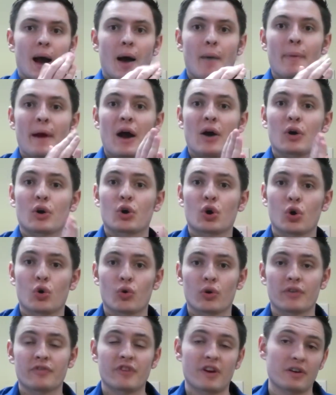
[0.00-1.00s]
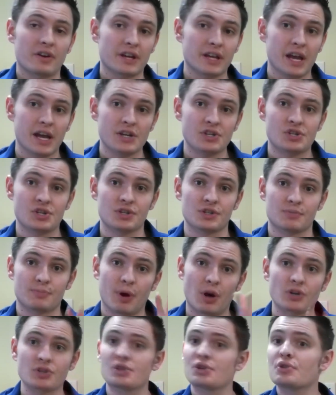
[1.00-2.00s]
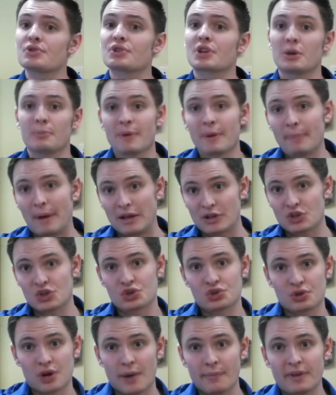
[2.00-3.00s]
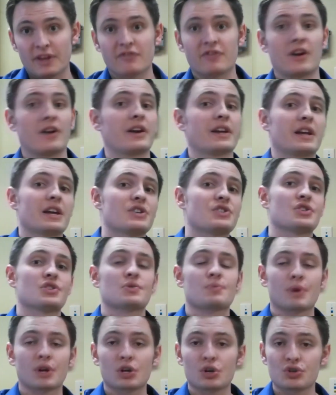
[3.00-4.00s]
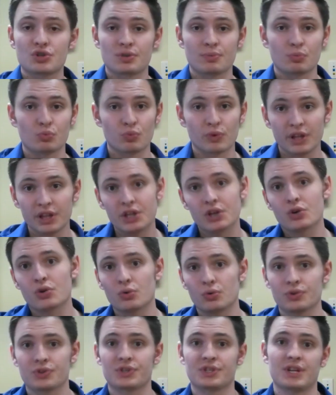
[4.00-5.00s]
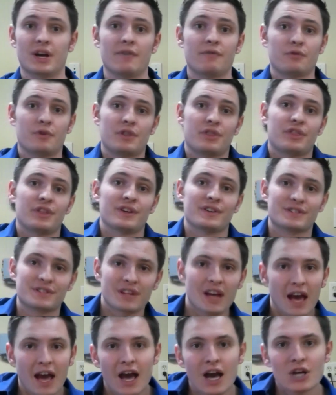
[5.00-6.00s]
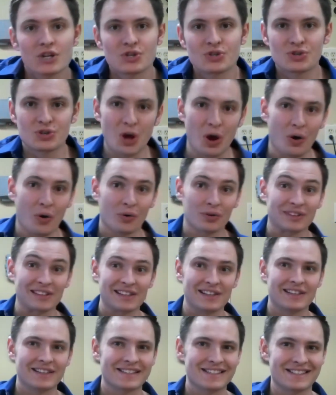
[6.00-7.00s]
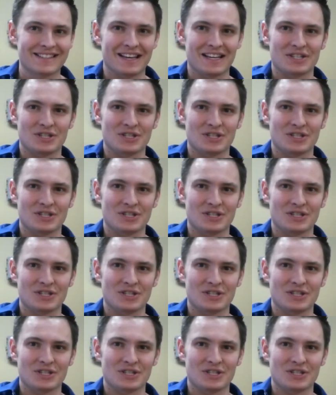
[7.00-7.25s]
about chord variations. Part two is going to be about strumming variations. We're going to do some really cool stuff with this. So, stay